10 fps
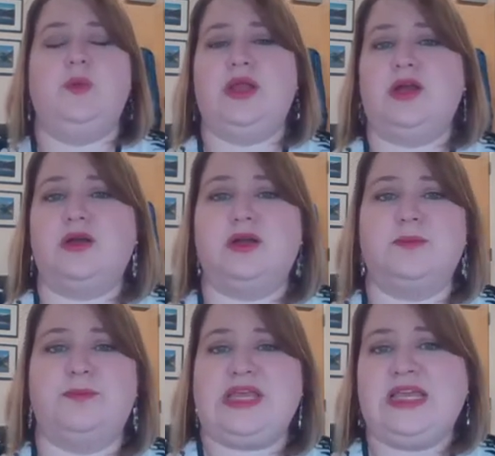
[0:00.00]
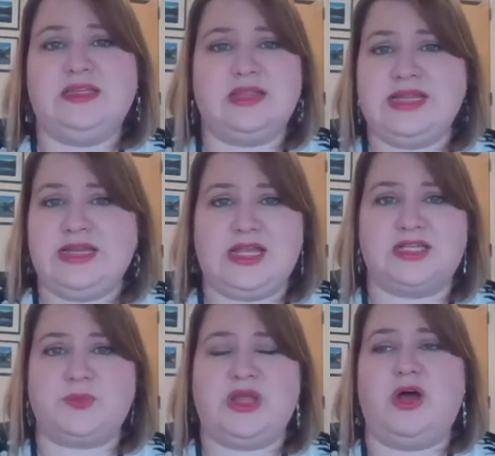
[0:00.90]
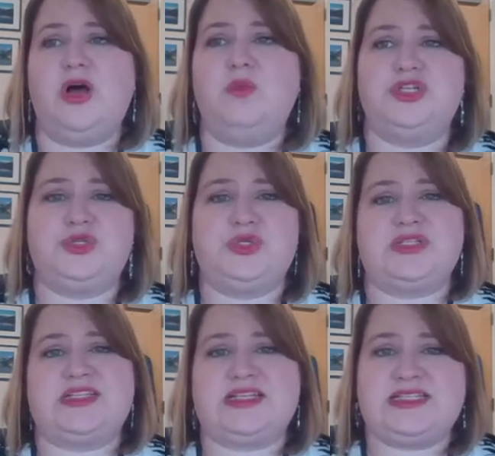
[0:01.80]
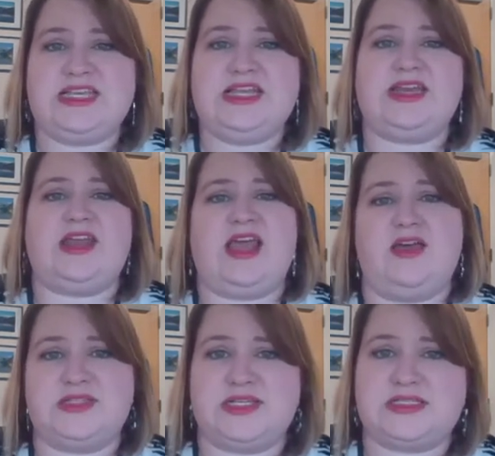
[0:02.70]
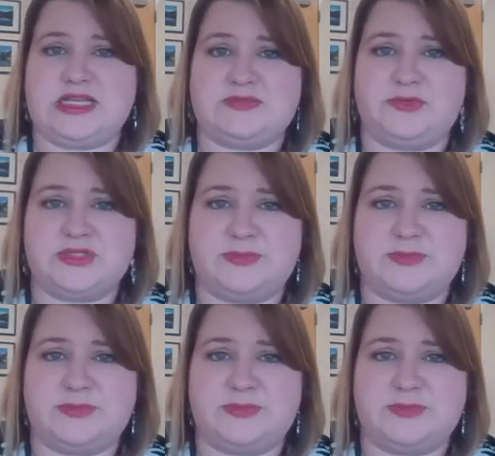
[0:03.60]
We are being lenient. We all want you to succeed and have a successful